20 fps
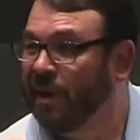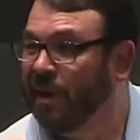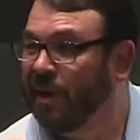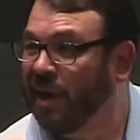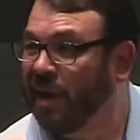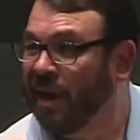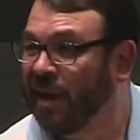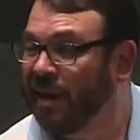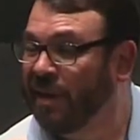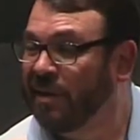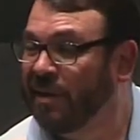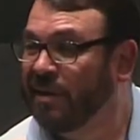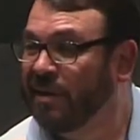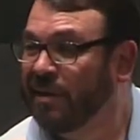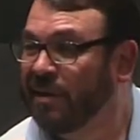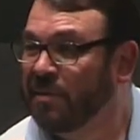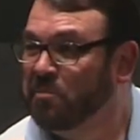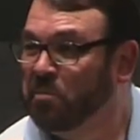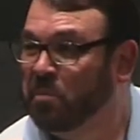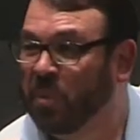all right?
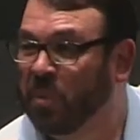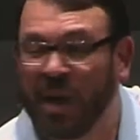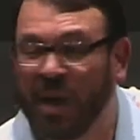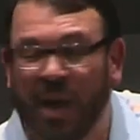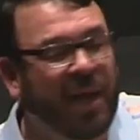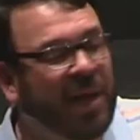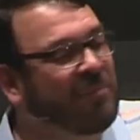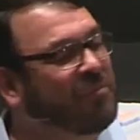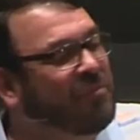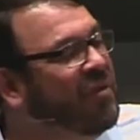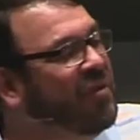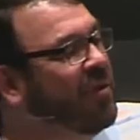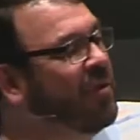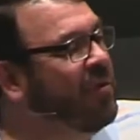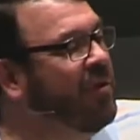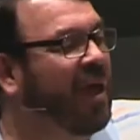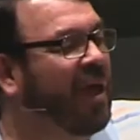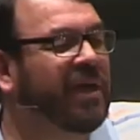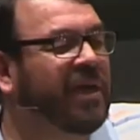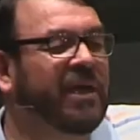But I am
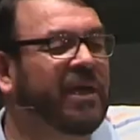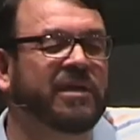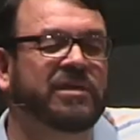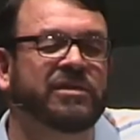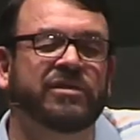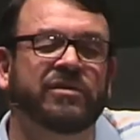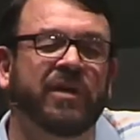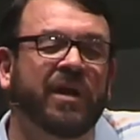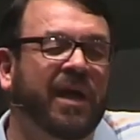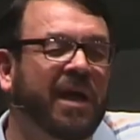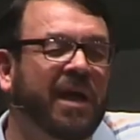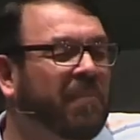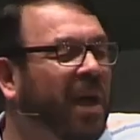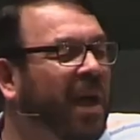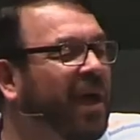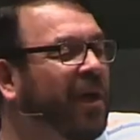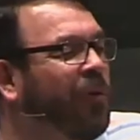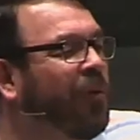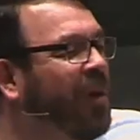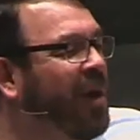telling you, I kid you not,
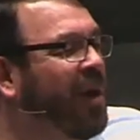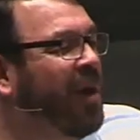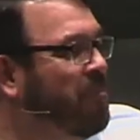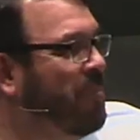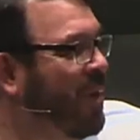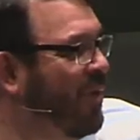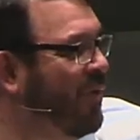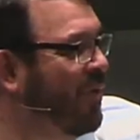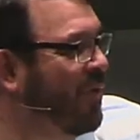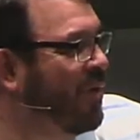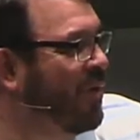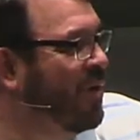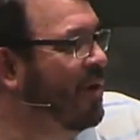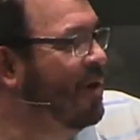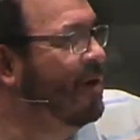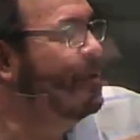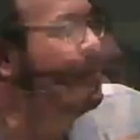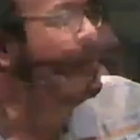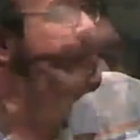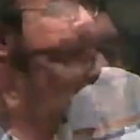my grandmother
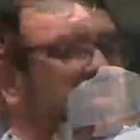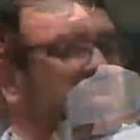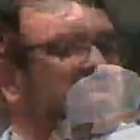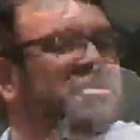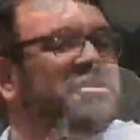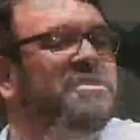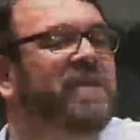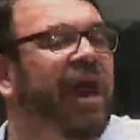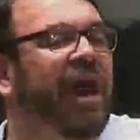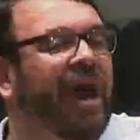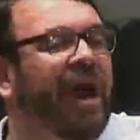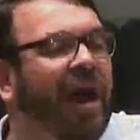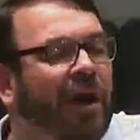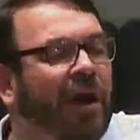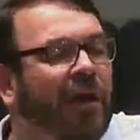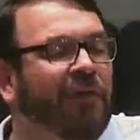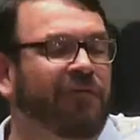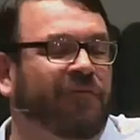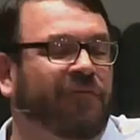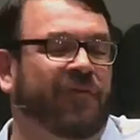was
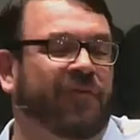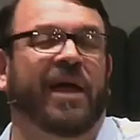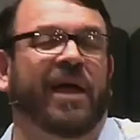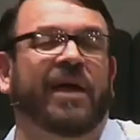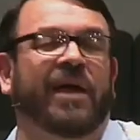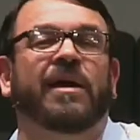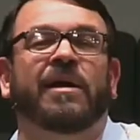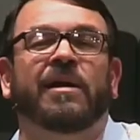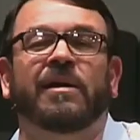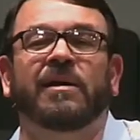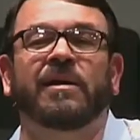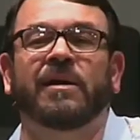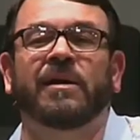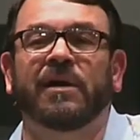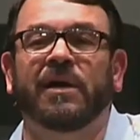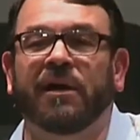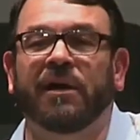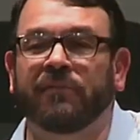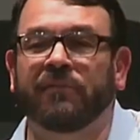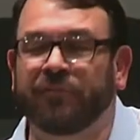terrified
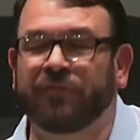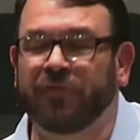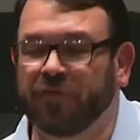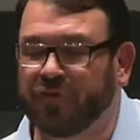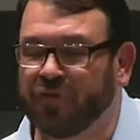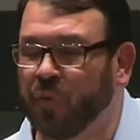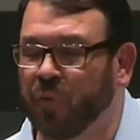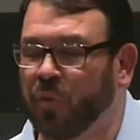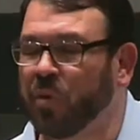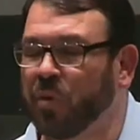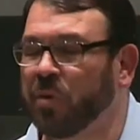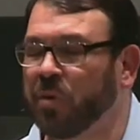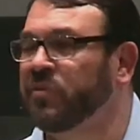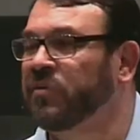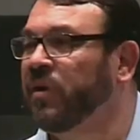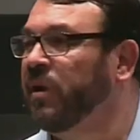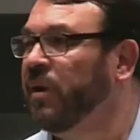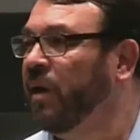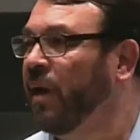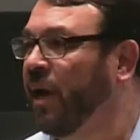of storms
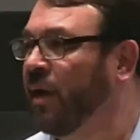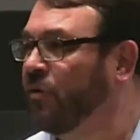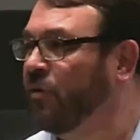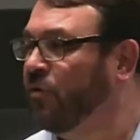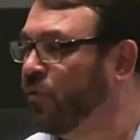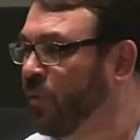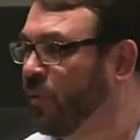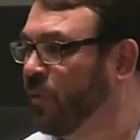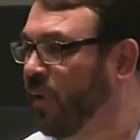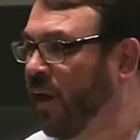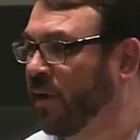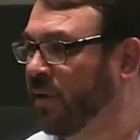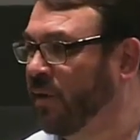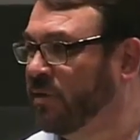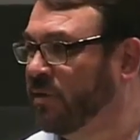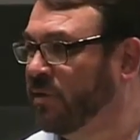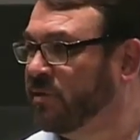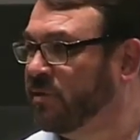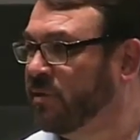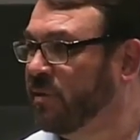and
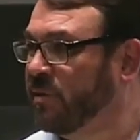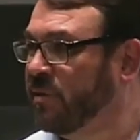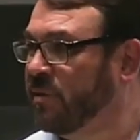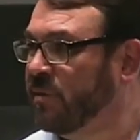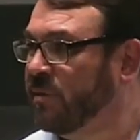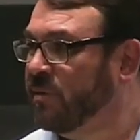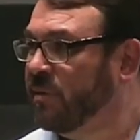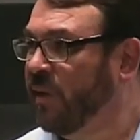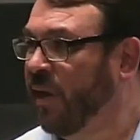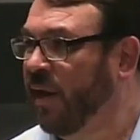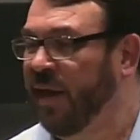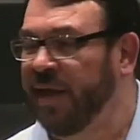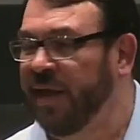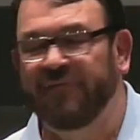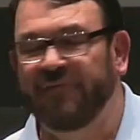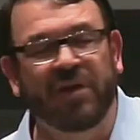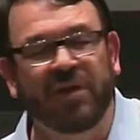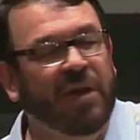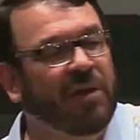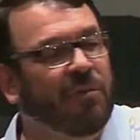tornadoes. And
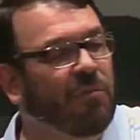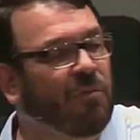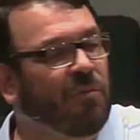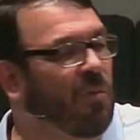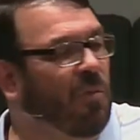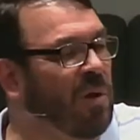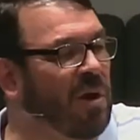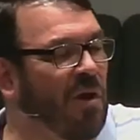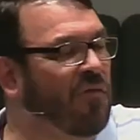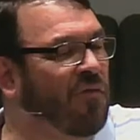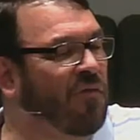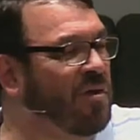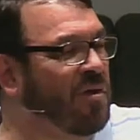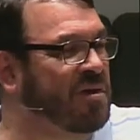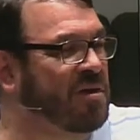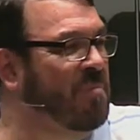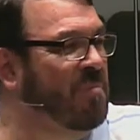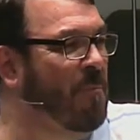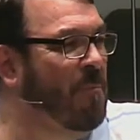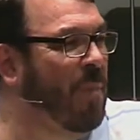even it went over
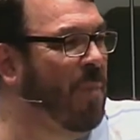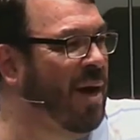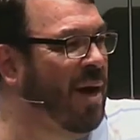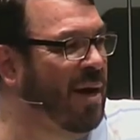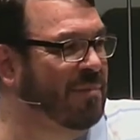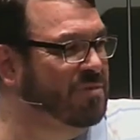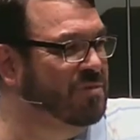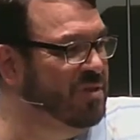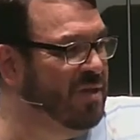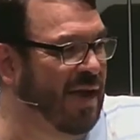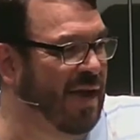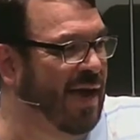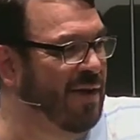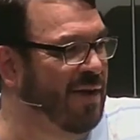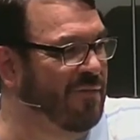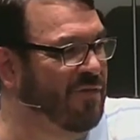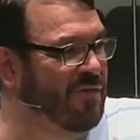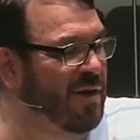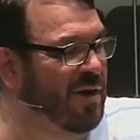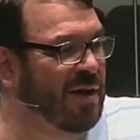into my mom's
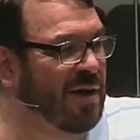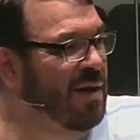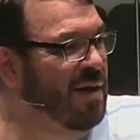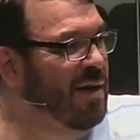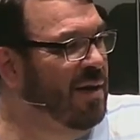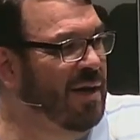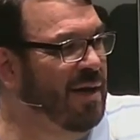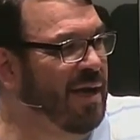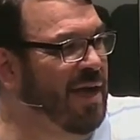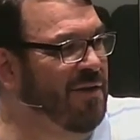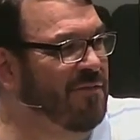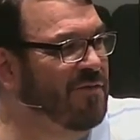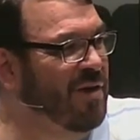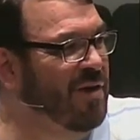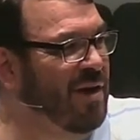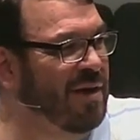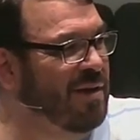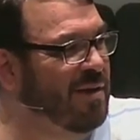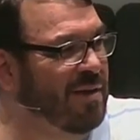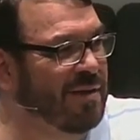life, and even
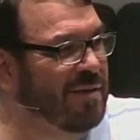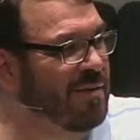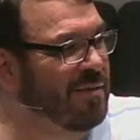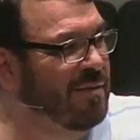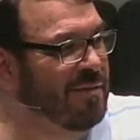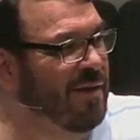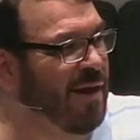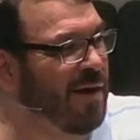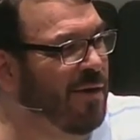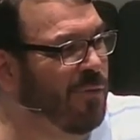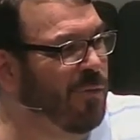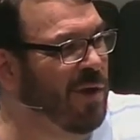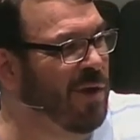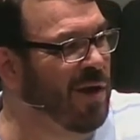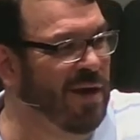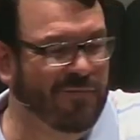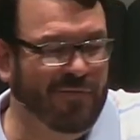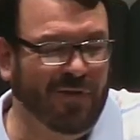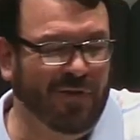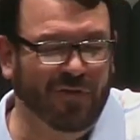we
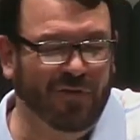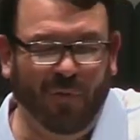lived on